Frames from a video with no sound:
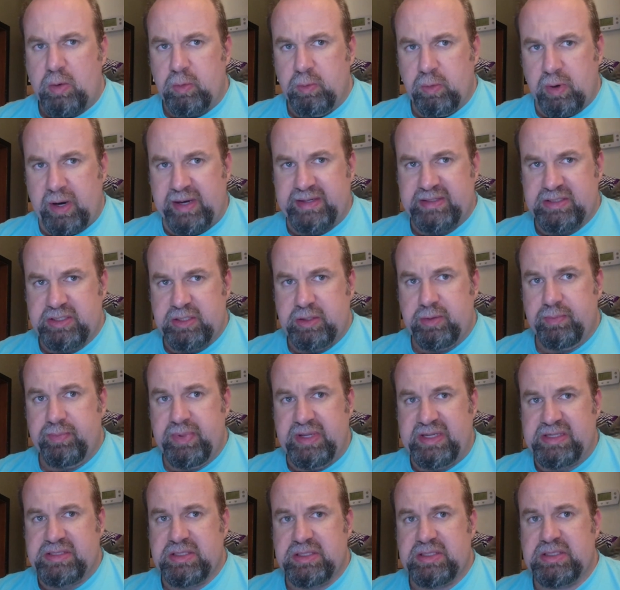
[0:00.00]
right to do
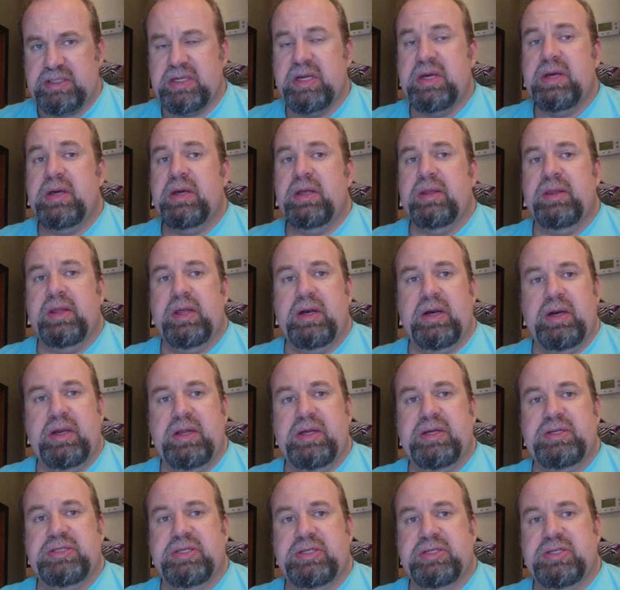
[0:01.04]
business than it
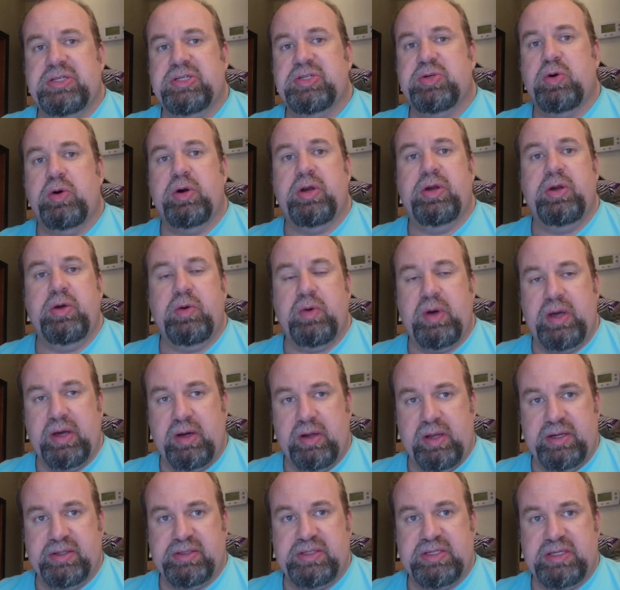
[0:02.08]
is just to start a new
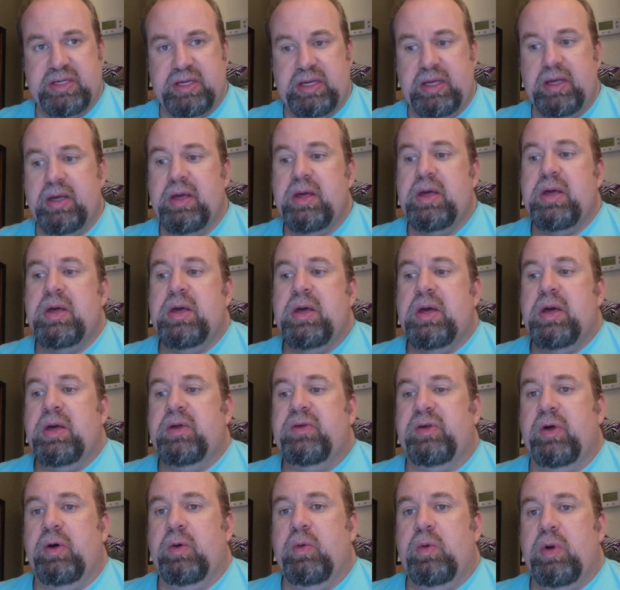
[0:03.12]
LLC.
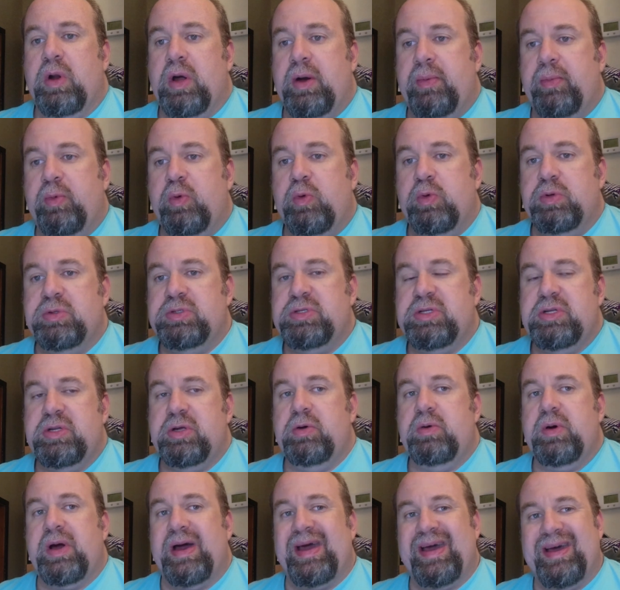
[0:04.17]
So what I'm going to
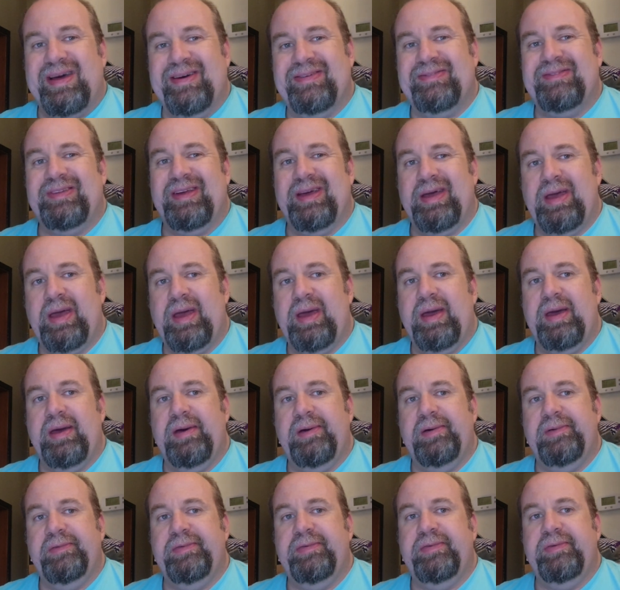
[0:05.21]
do, I have to
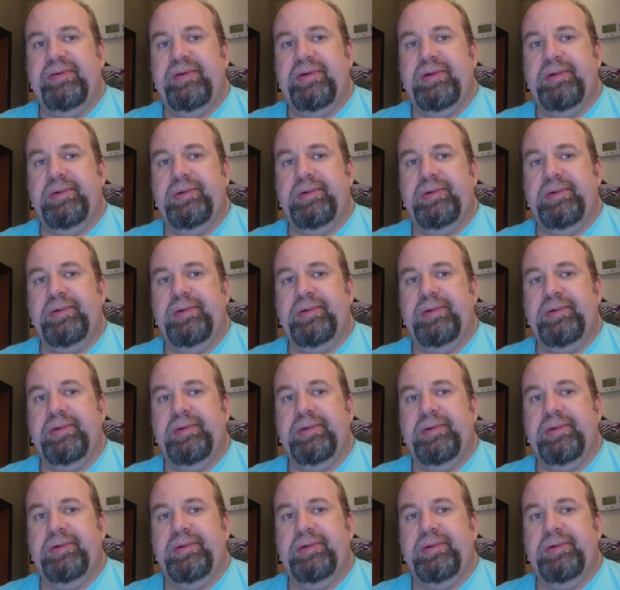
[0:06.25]
have,